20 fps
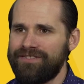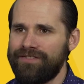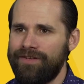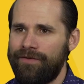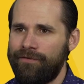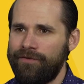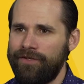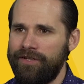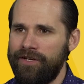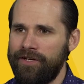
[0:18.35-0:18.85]

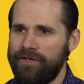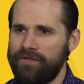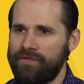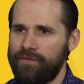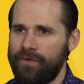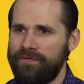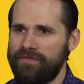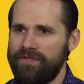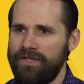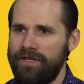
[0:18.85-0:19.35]
several years,
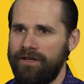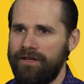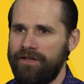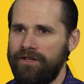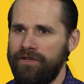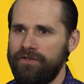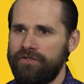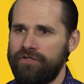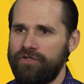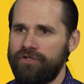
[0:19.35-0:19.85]
we've seen a
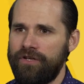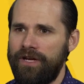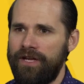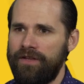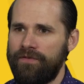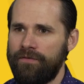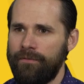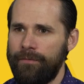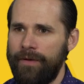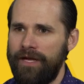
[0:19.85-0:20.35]
huge
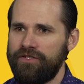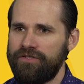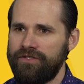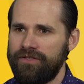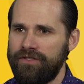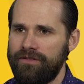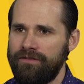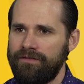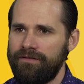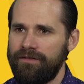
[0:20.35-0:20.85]

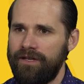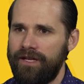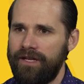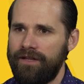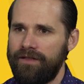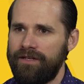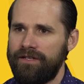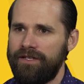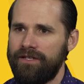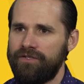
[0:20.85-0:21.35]
transformation
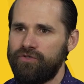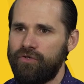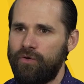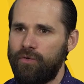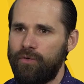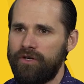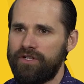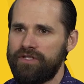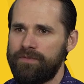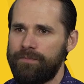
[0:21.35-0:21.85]
in the digital
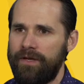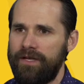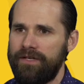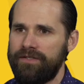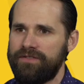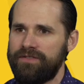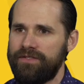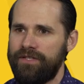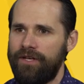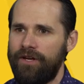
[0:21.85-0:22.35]
workspace
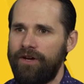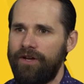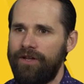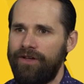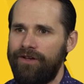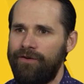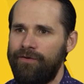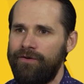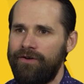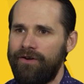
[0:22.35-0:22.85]

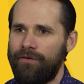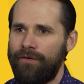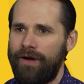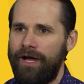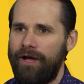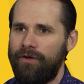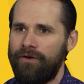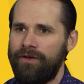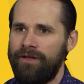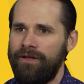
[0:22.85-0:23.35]
scenario
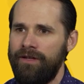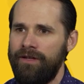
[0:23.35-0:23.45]
around